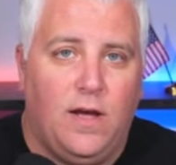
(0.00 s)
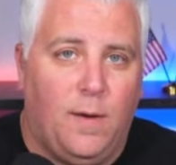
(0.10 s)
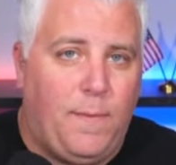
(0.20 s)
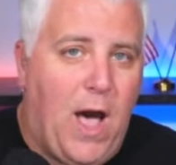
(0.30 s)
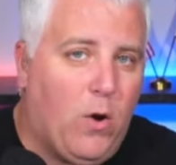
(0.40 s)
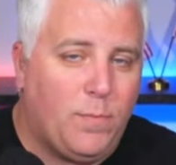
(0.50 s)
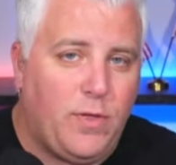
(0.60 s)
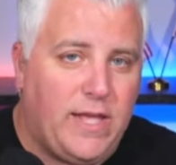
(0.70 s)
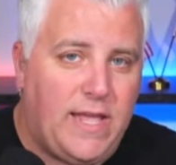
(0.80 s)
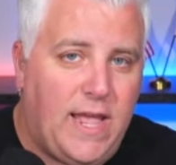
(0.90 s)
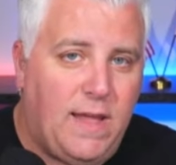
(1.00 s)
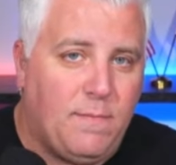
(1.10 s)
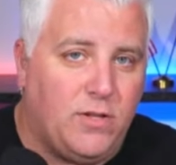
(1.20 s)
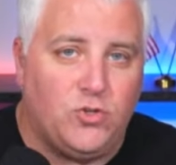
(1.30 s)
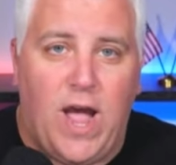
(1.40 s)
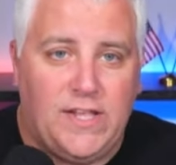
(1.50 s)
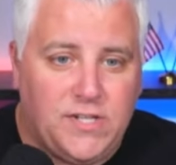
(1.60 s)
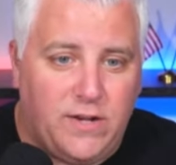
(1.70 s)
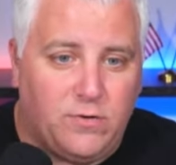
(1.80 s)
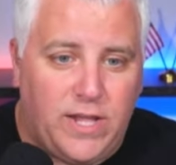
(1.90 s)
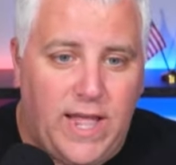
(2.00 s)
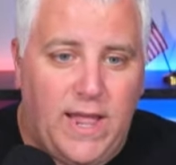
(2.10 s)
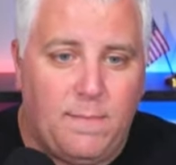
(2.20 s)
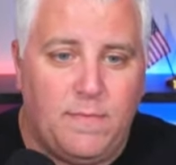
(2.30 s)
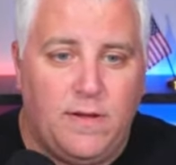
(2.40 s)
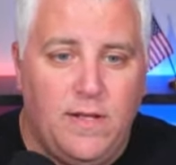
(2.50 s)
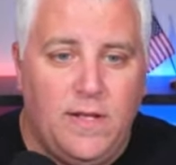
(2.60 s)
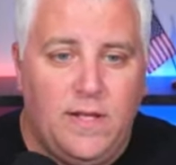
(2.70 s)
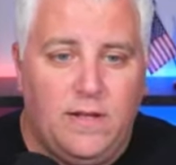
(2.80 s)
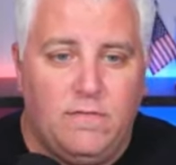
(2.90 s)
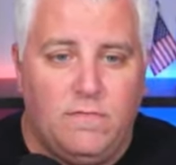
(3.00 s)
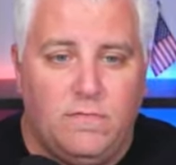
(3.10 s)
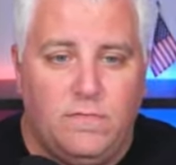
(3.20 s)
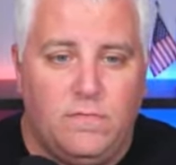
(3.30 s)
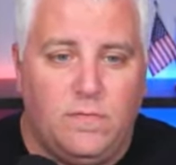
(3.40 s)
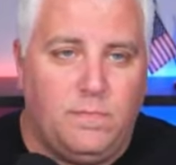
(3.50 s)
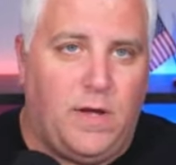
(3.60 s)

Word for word: a power play game, a dry game. I